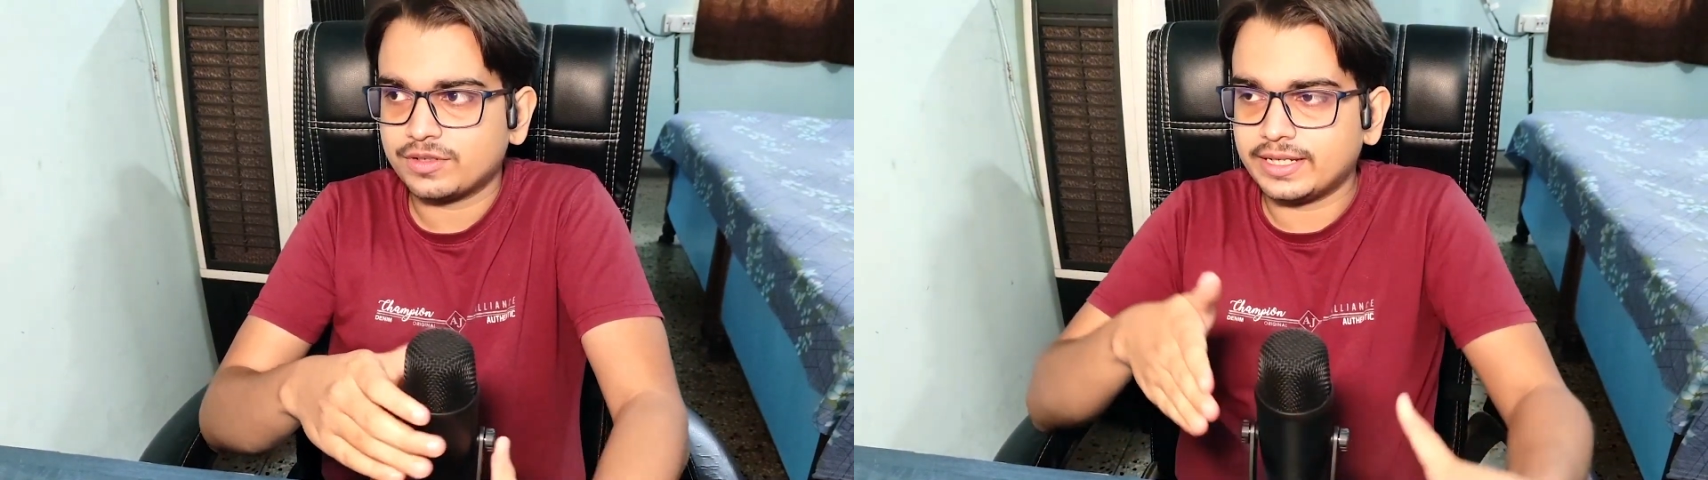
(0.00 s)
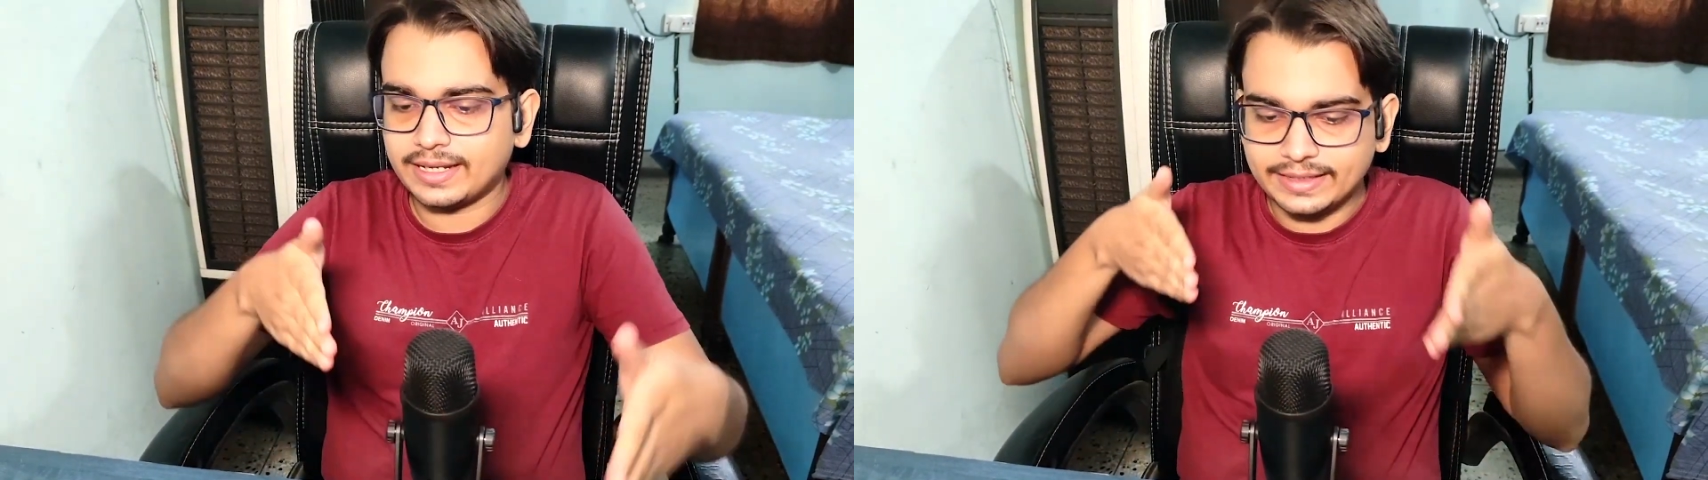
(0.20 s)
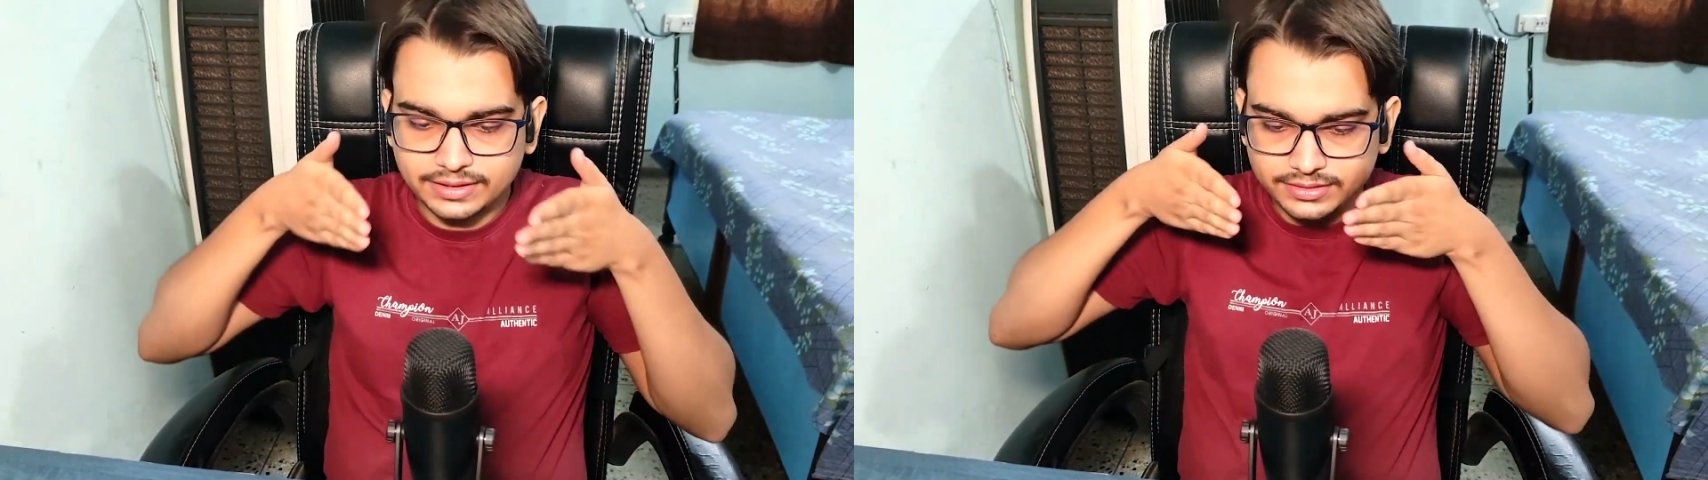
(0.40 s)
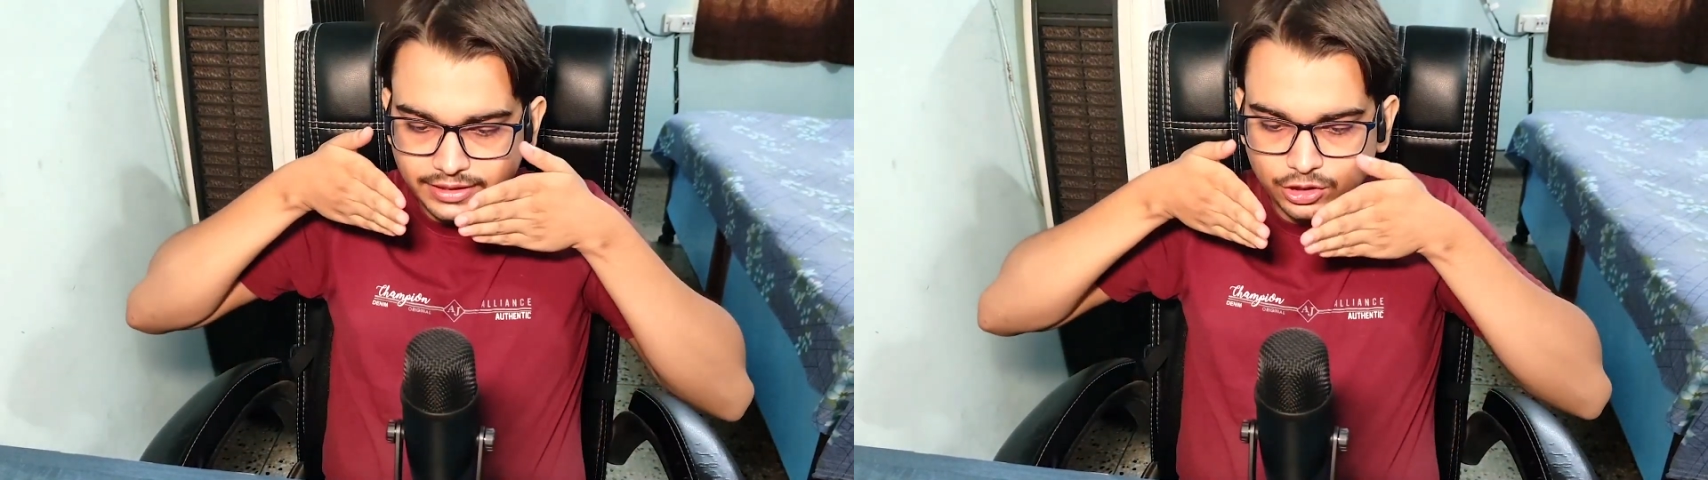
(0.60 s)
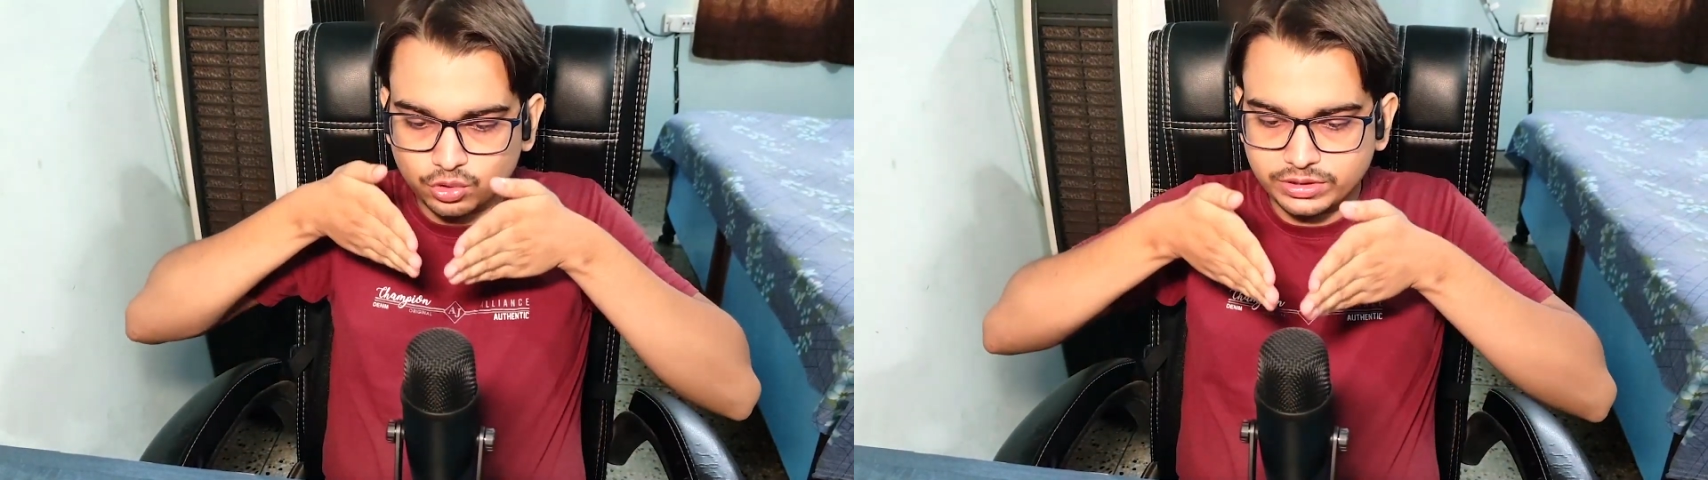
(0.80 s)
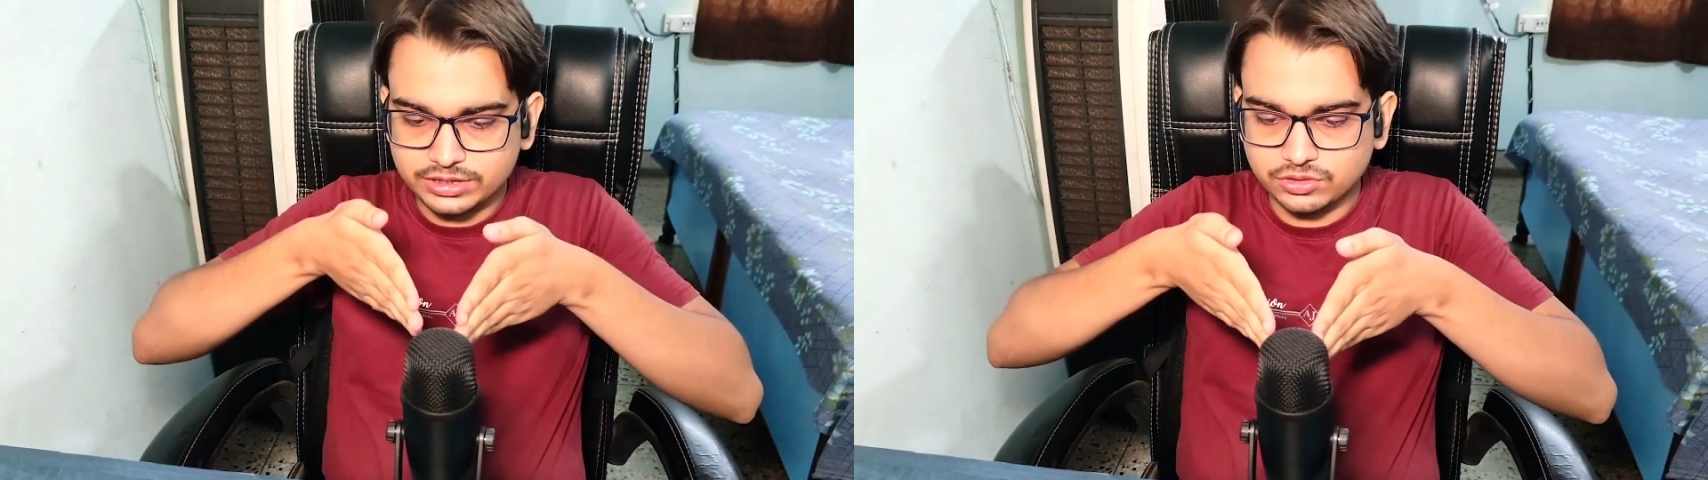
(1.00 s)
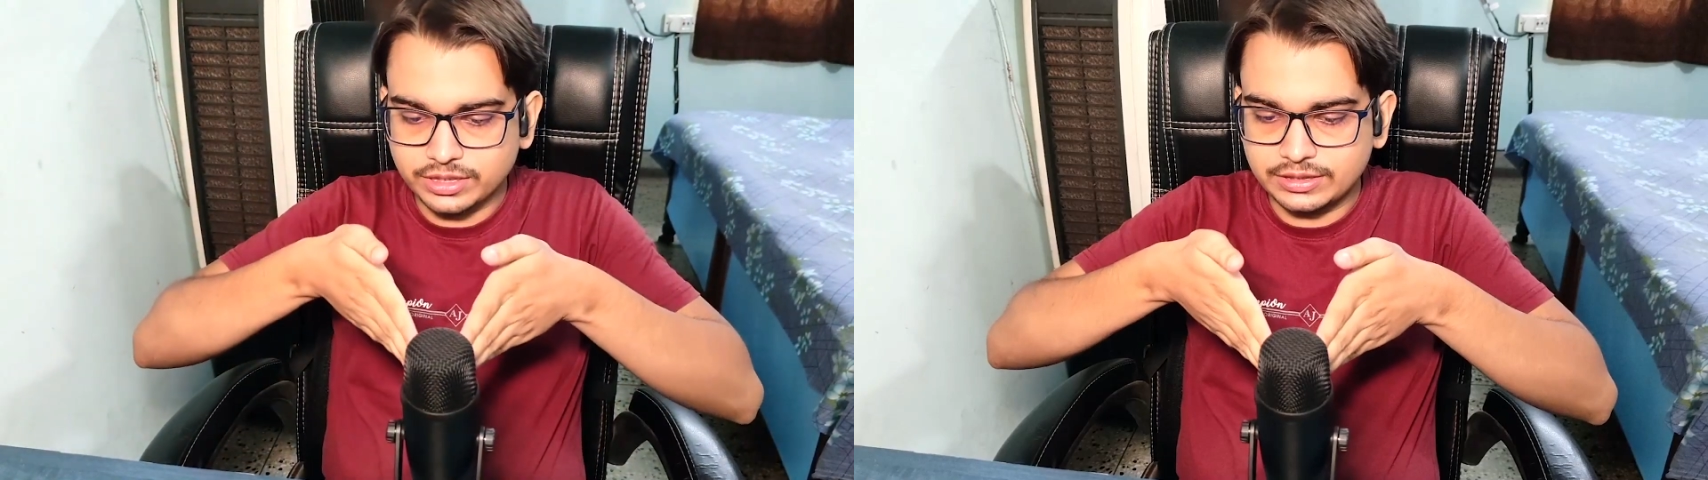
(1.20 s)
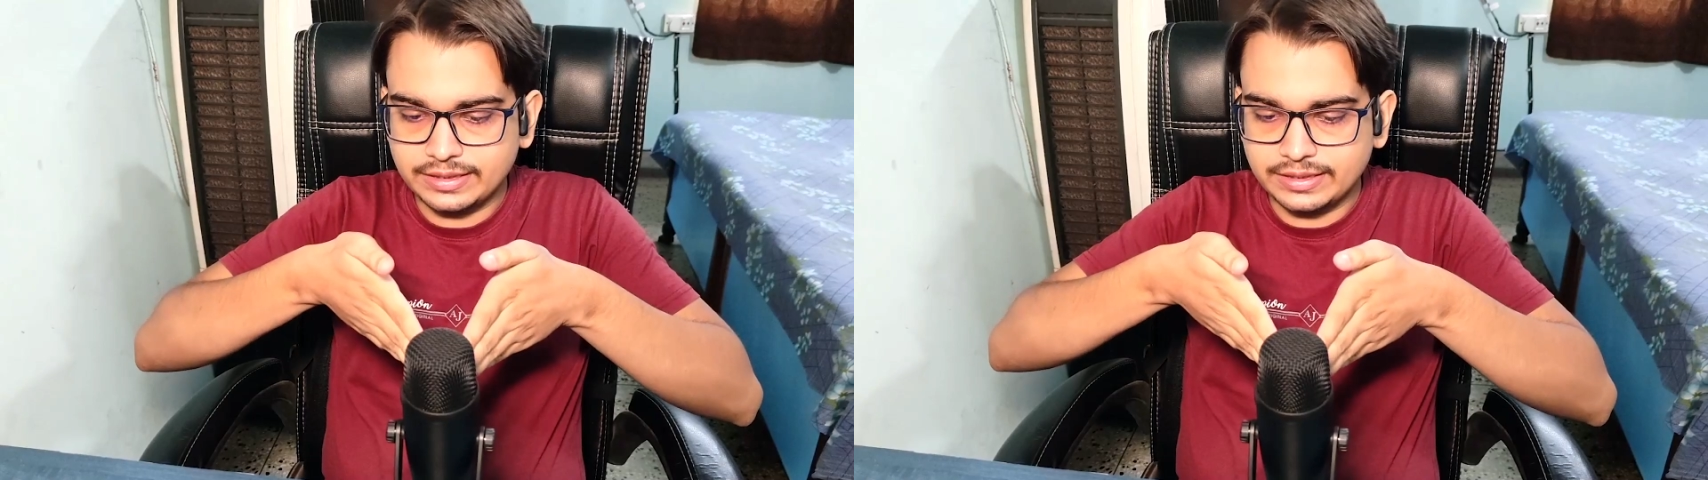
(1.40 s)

here like this into this. Okay.